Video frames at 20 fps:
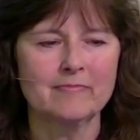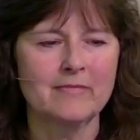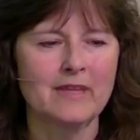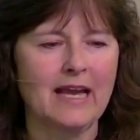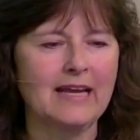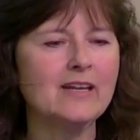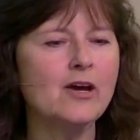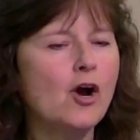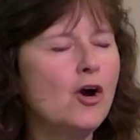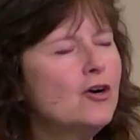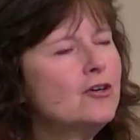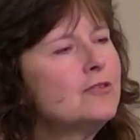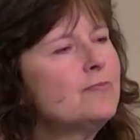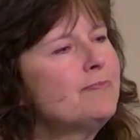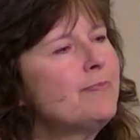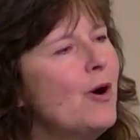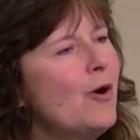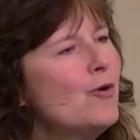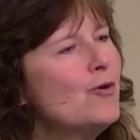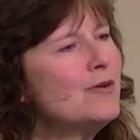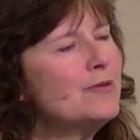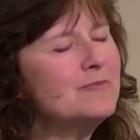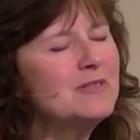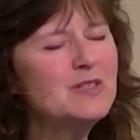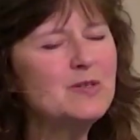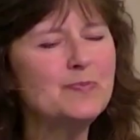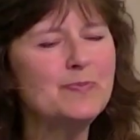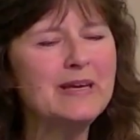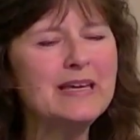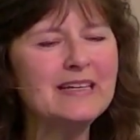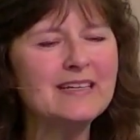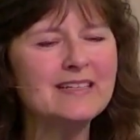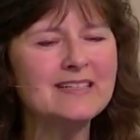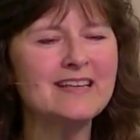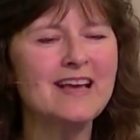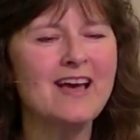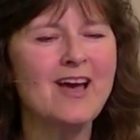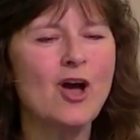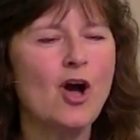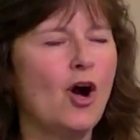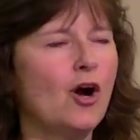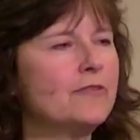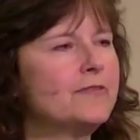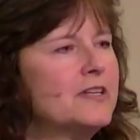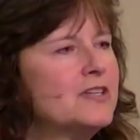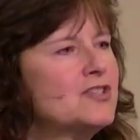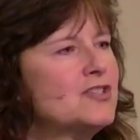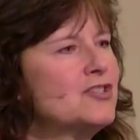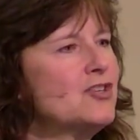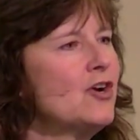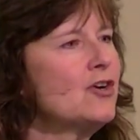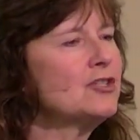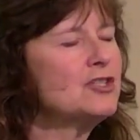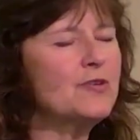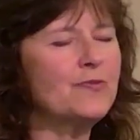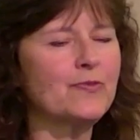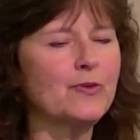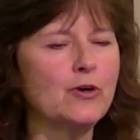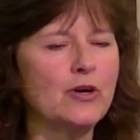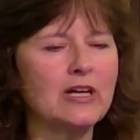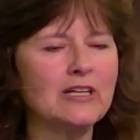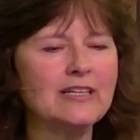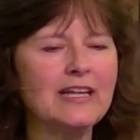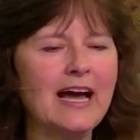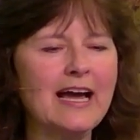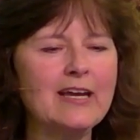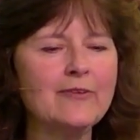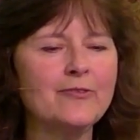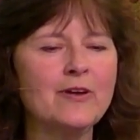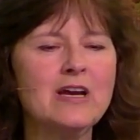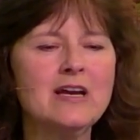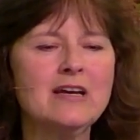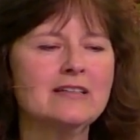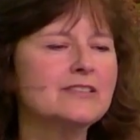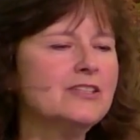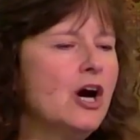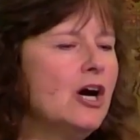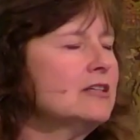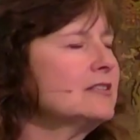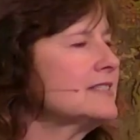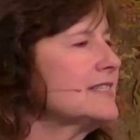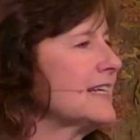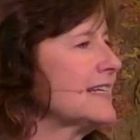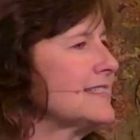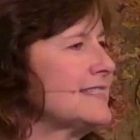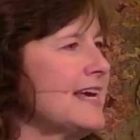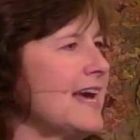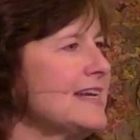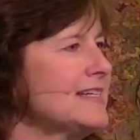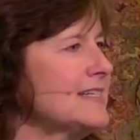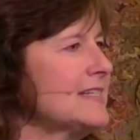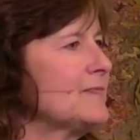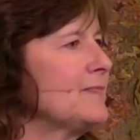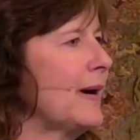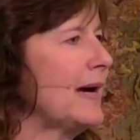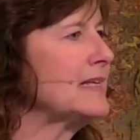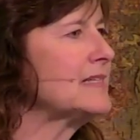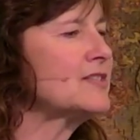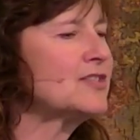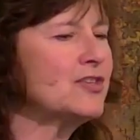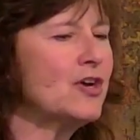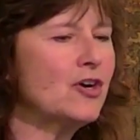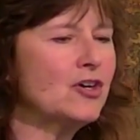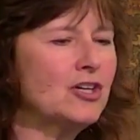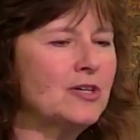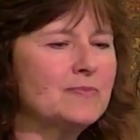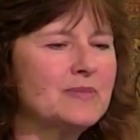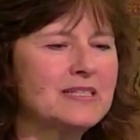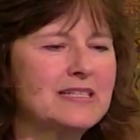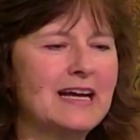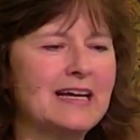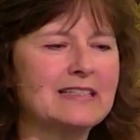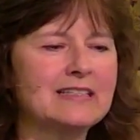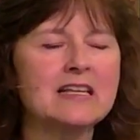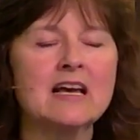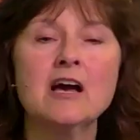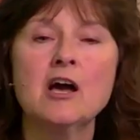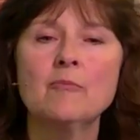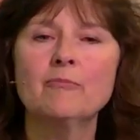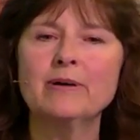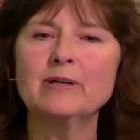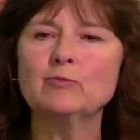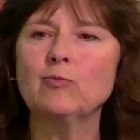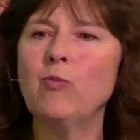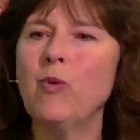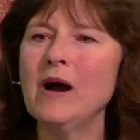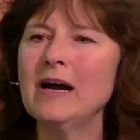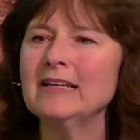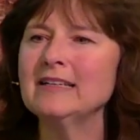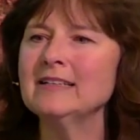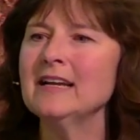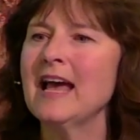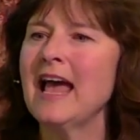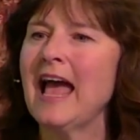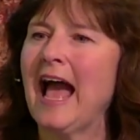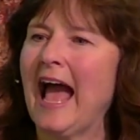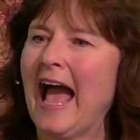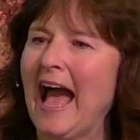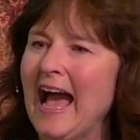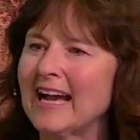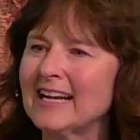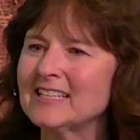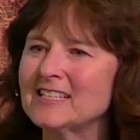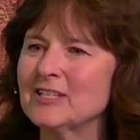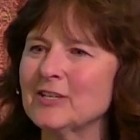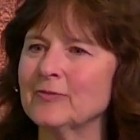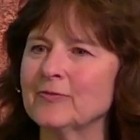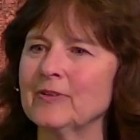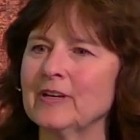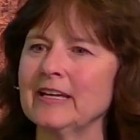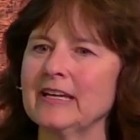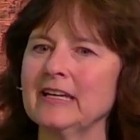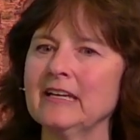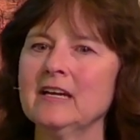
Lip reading: And her poem speaks of the search for a life not dictated by circumstance, but one actively